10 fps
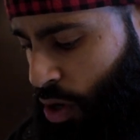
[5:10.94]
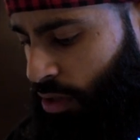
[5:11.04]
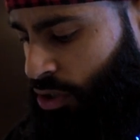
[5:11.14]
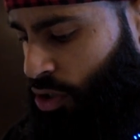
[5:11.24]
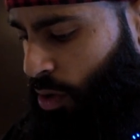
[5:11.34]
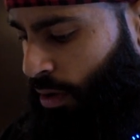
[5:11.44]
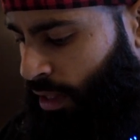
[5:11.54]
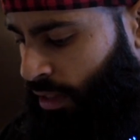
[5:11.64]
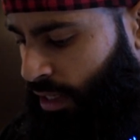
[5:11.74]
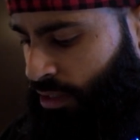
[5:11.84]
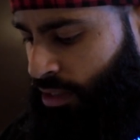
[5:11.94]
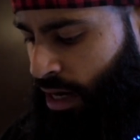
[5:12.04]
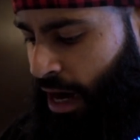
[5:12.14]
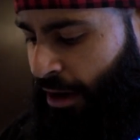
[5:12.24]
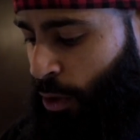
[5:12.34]
also, in this
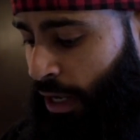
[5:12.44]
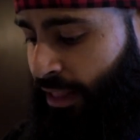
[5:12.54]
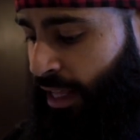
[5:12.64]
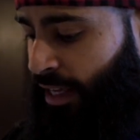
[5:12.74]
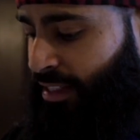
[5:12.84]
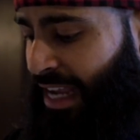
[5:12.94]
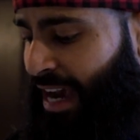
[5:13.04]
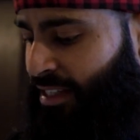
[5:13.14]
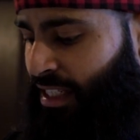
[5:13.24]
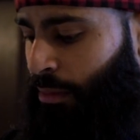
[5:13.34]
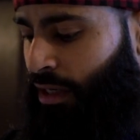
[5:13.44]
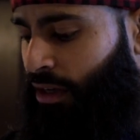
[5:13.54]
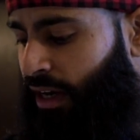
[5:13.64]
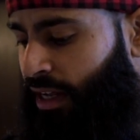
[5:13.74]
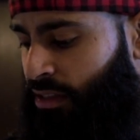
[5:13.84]
scenario, like the exact same
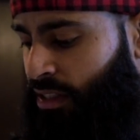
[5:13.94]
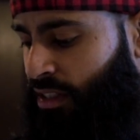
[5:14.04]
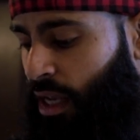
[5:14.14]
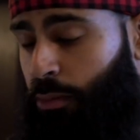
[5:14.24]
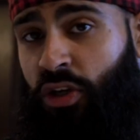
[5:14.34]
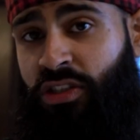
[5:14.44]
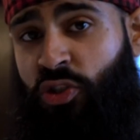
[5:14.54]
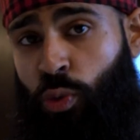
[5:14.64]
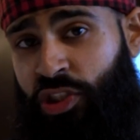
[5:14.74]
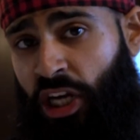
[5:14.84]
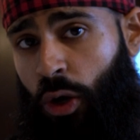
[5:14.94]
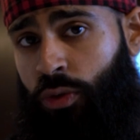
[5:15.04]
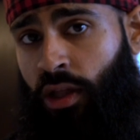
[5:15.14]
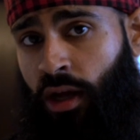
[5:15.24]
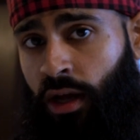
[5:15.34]
ingredients, except you can switch
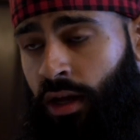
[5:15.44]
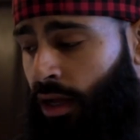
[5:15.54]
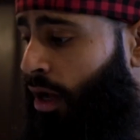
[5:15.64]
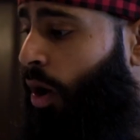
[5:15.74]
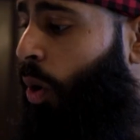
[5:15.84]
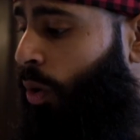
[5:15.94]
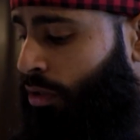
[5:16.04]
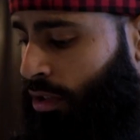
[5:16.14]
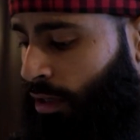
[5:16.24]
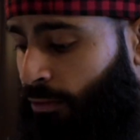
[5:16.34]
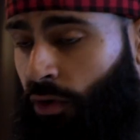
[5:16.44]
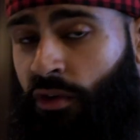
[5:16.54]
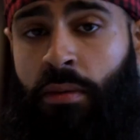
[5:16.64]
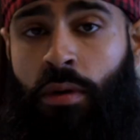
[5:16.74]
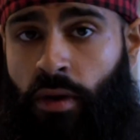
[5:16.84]
out the oats for
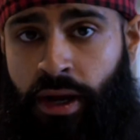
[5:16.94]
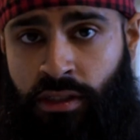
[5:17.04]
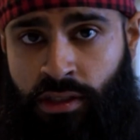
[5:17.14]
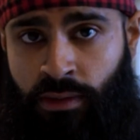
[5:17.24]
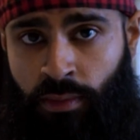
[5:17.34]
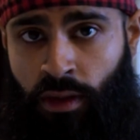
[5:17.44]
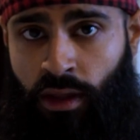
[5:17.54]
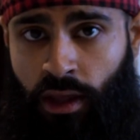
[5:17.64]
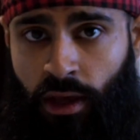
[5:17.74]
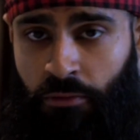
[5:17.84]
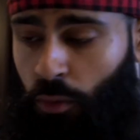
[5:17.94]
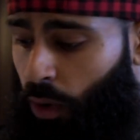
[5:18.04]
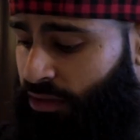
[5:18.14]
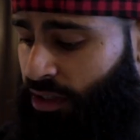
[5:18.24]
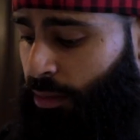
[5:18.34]
cream of rice if you
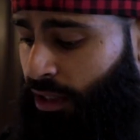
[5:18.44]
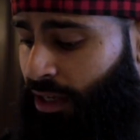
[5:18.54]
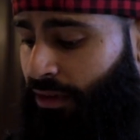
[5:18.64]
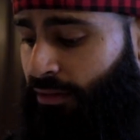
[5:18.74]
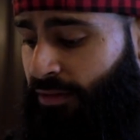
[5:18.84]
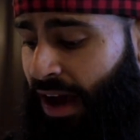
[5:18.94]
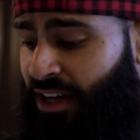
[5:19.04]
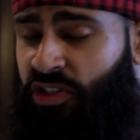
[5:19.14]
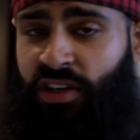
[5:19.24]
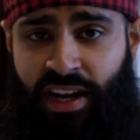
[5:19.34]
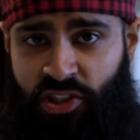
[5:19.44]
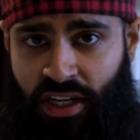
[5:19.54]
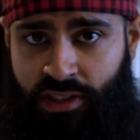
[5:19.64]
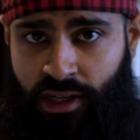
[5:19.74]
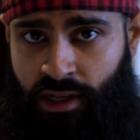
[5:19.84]
want something even faster
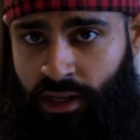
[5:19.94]
digesting,